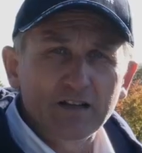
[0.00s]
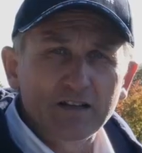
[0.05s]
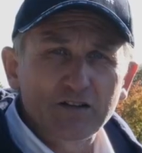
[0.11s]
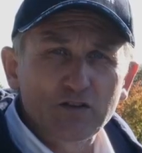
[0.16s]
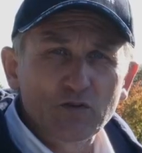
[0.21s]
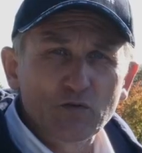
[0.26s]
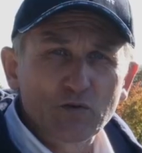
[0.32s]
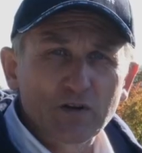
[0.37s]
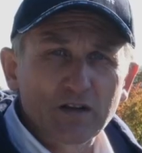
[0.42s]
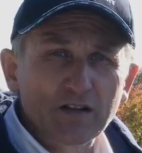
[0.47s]
that
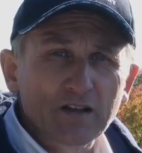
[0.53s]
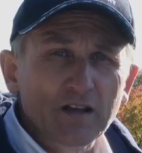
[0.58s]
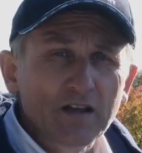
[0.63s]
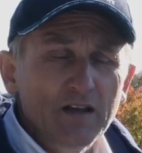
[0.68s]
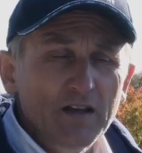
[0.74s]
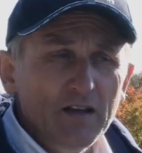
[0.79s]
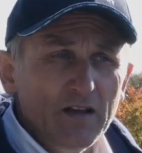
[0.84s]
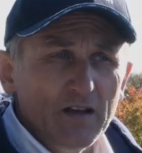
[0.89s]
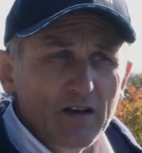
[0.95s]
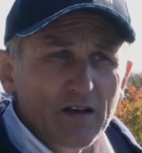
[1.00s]
you can
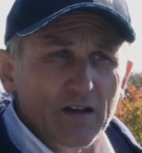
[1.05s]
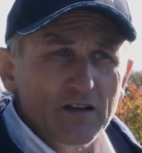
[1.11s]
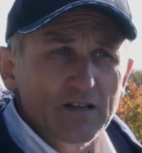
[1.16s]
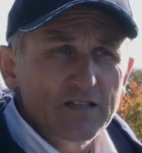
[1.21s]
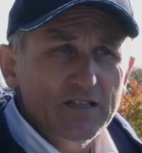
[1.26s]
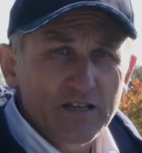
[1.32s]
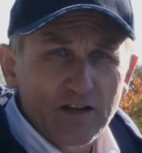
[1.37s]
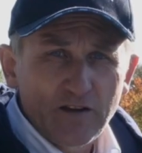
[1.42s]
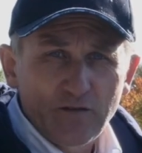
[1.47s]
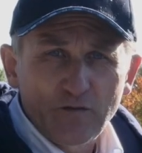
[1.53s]

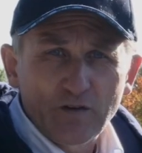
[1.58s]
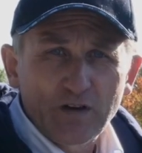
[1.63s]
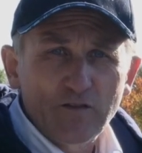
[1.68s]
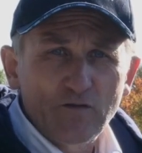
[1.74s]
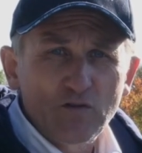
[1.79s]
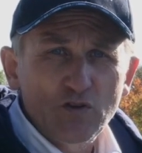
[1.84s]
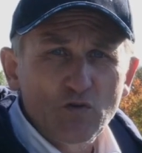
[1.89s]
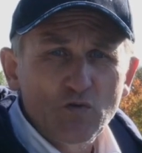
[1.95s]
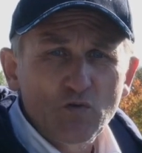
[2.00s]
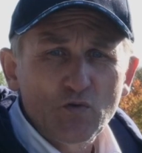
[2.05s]
receive,
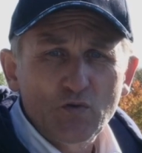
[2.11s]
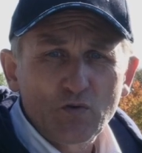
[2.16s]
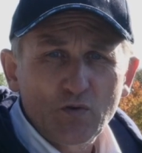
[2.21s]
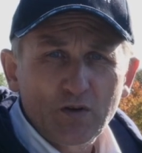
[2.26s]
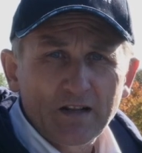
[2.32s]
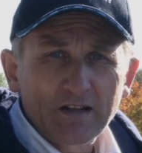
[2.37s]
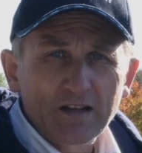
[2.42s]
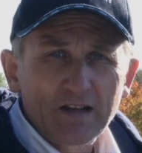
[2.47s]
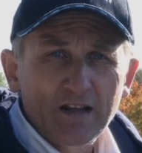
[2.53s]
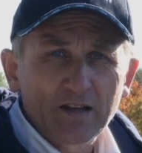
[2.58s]
review. You
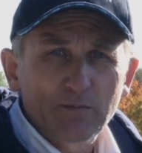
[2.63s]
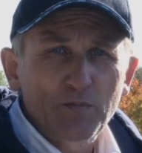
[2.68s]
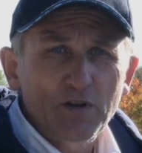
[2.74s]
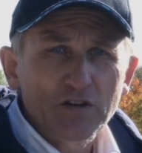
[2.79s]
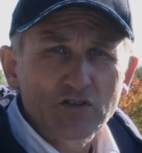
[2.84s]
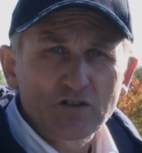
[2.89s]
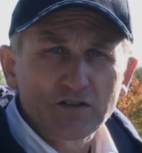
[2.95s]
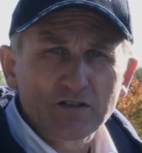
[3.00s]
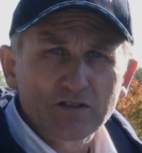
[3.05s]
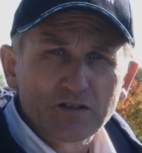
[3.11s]
can get
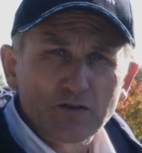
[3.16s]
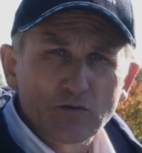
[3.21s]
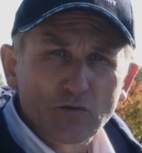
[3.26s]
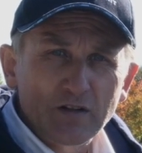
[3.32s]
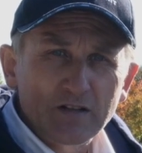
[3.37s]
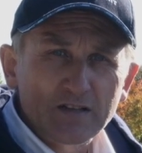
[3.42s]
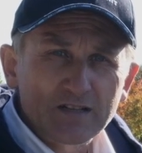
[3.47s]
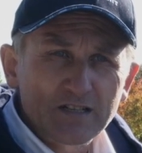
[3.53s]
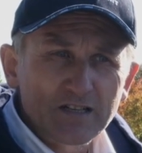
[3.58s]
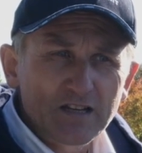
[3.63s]
pictures, you
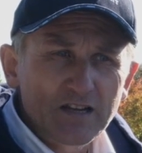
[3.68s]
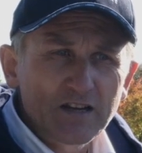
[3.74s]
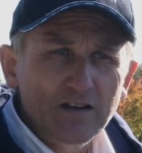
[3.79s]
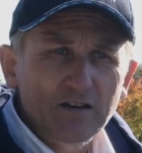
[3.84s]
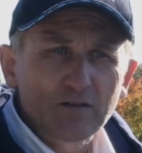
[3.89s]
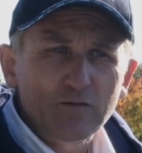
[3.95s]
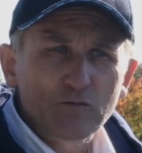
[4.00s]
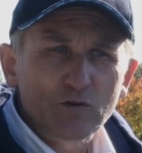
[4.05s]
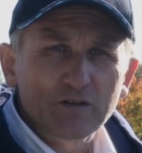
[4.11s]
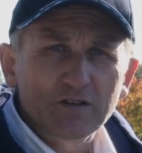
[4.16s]
can see
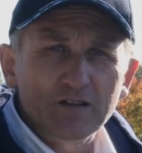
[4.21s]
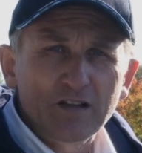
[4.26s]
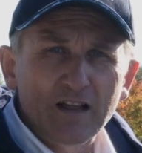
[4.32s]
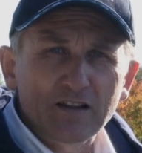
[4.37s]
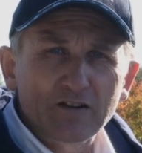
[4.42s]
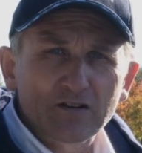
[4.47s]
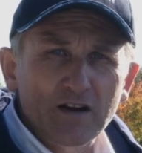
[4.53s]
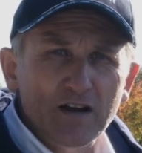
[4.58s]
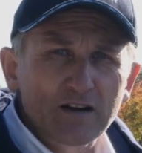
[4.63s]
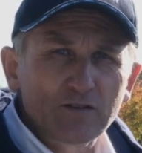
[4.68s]
what
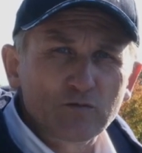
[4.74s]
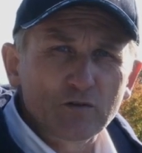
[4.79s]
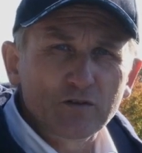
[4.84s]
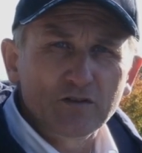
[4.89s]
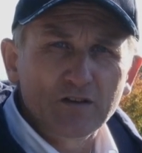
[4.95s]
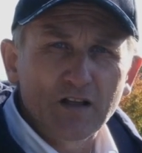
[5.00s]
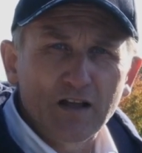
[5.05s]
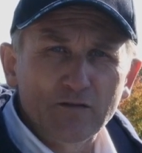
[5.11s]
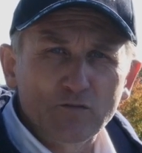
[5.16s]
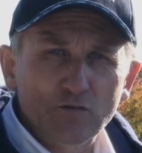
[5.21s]
done right,
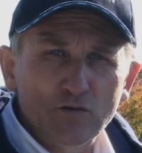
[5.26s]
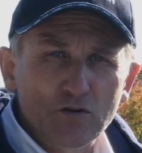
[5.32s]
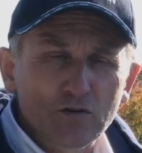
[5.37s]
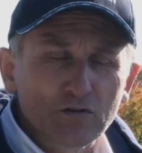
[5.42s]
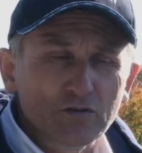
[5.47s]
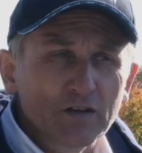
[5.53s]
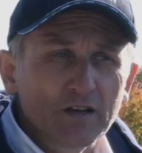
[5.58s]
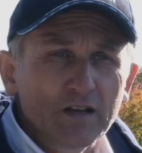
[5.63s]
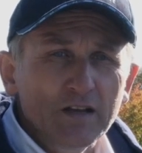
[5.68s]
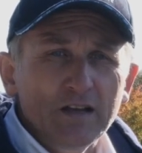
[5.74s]
what done
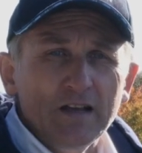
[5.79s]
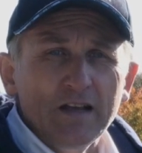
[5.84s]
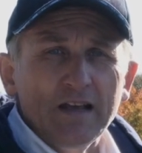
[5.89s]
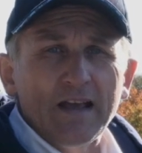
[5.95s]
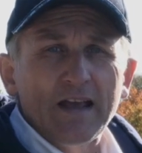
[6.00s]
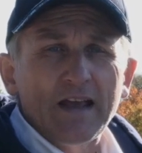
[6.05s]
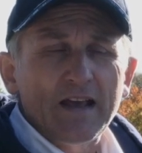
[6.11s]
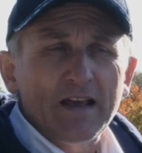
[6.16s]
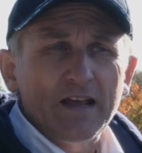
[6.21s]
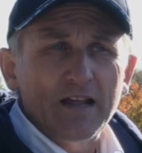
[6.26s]
wrong.
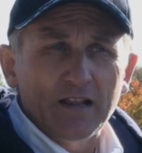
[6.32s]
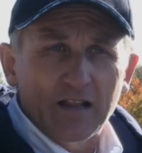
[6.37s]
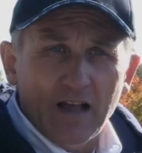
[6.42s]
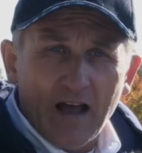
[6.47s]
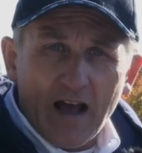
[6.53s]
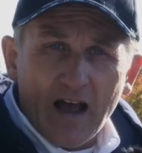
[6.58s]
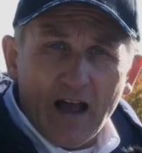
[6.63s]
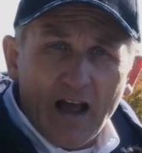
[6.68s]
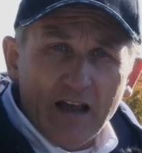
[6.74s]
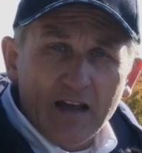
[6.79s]
And
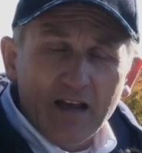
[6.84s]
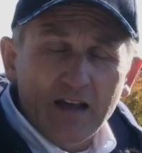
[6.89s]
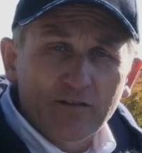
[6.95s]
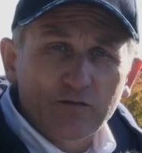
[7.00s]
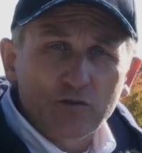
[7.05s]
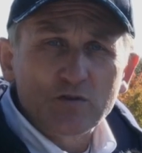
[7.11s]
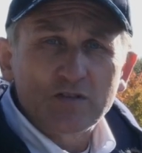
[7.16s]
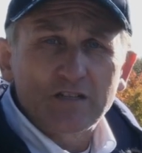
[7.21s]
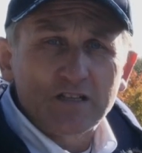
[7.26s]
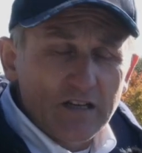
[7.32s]
I
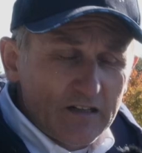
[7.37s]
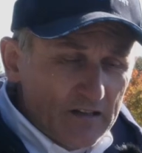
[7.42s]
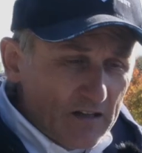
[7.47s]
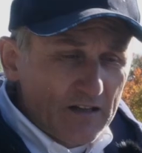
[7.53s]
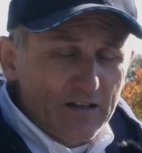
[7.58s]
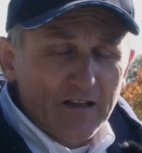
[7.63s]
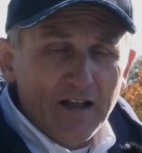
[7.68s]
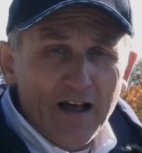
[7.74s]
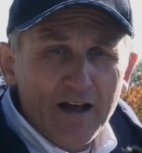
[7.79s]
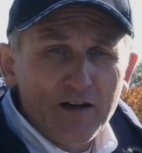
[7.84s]
have to sit
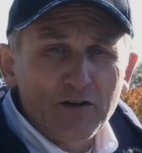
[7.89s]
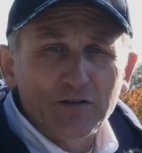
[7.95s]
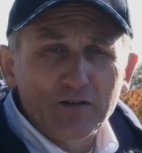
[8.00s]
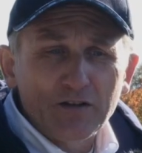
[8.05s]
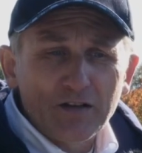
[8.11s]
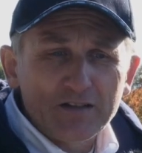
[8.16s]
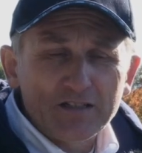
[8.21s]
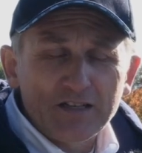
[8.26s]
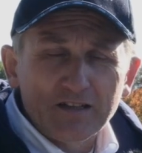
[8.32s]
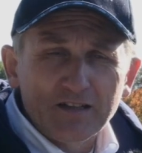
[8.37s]
down